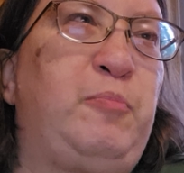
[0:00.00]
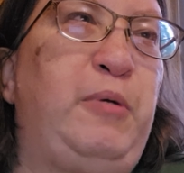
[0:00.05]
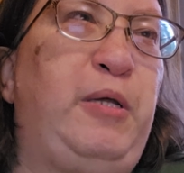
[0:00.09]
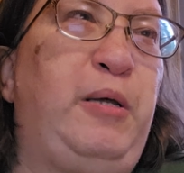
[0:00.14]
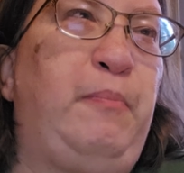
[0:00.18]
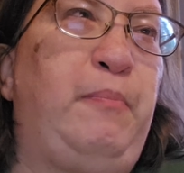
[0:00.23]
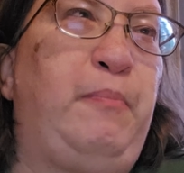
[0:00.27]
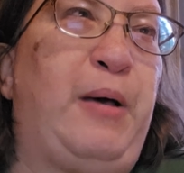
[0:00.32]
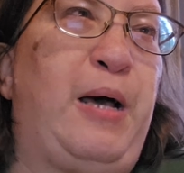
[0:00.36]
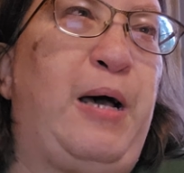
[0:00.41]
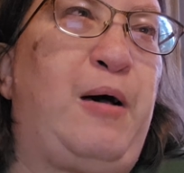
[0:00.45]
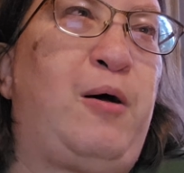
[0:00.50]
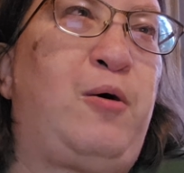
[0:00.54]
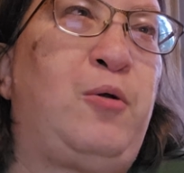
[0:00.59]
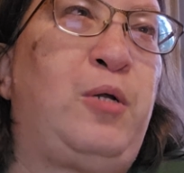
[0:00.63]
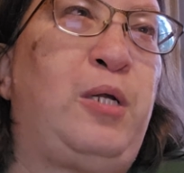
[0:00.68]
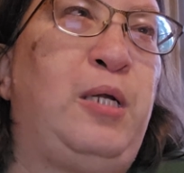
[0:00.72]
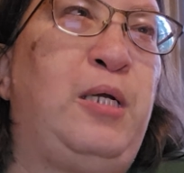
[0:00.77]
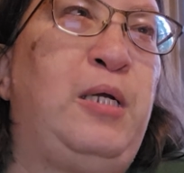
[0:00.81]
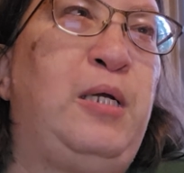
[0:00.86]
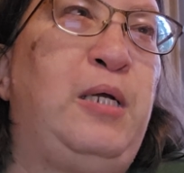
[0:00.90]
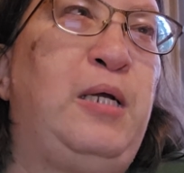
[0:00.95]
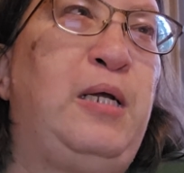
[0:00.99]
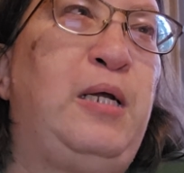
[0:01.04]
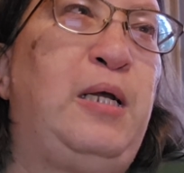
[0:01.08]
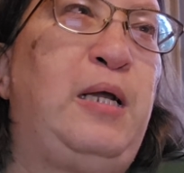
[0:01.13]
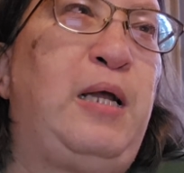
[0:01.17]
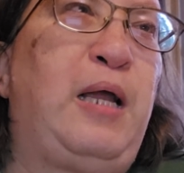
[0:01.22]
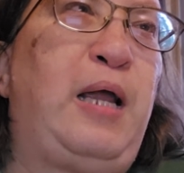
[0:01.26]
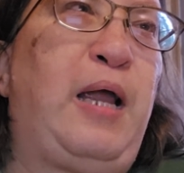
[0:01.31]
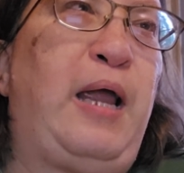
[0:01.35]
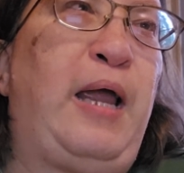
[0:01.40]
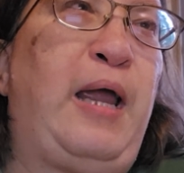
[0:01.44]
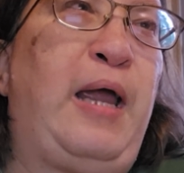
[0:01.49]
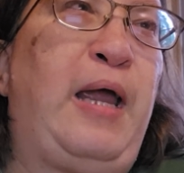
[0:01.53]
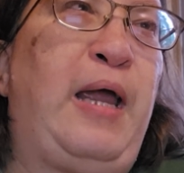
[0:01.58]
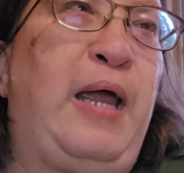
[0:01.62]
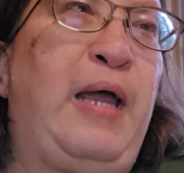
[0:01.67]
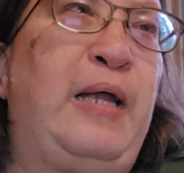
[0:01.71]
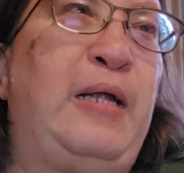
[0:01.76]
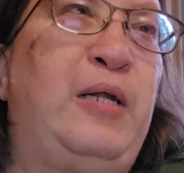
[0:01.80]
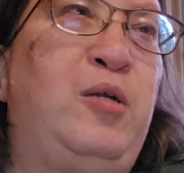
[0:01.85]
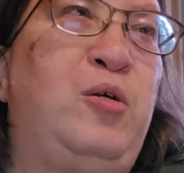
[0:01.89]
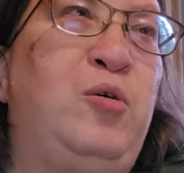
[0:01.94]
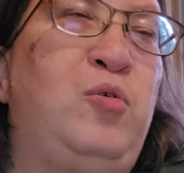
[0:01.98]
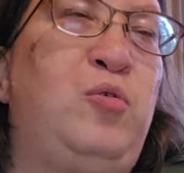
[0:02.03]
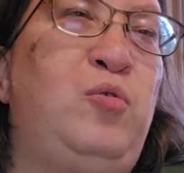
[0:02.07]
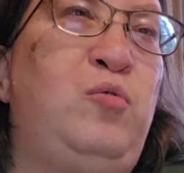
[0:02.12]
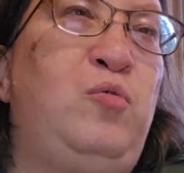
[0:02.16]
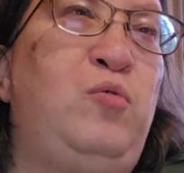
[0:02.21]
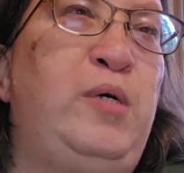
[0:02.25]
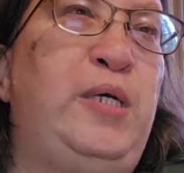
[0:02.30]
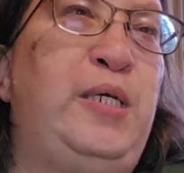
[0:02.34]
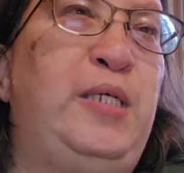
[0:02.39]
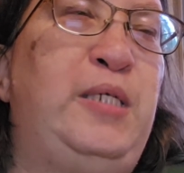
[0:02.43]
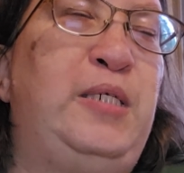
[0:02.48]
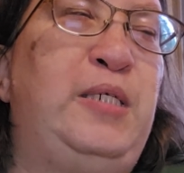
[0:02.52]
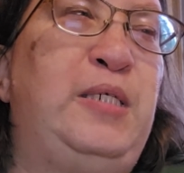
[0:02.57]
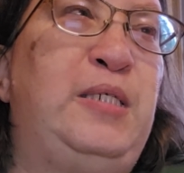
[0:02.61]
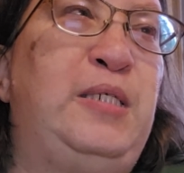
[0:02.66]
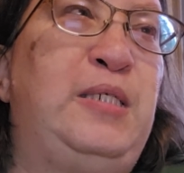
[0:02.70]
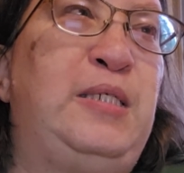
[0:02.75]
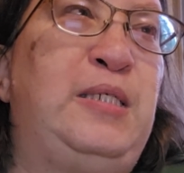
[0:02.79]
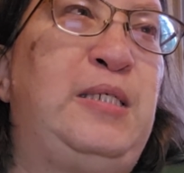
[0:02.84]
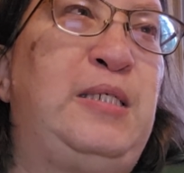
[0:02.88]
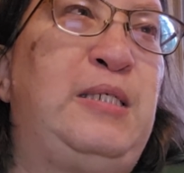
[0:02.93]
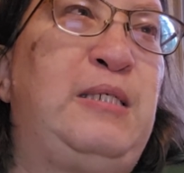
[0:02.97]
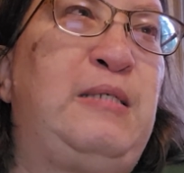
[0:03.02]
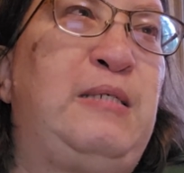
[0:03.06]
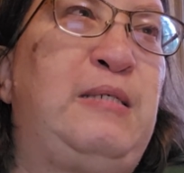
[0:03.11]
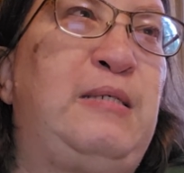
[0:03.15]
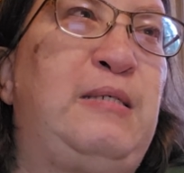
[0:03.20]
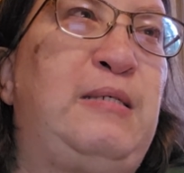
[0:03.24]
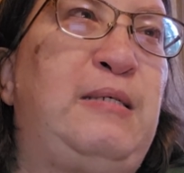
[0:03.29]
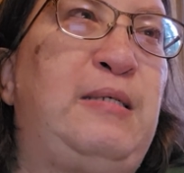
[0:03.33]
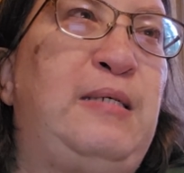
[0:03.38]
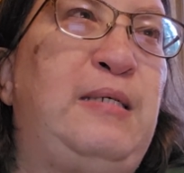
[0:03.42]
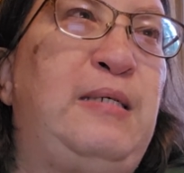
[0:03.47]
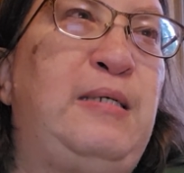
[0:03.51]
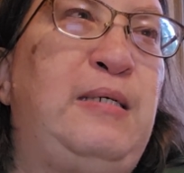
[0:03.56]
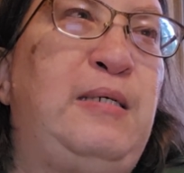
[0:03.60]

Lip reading: to be about, and who is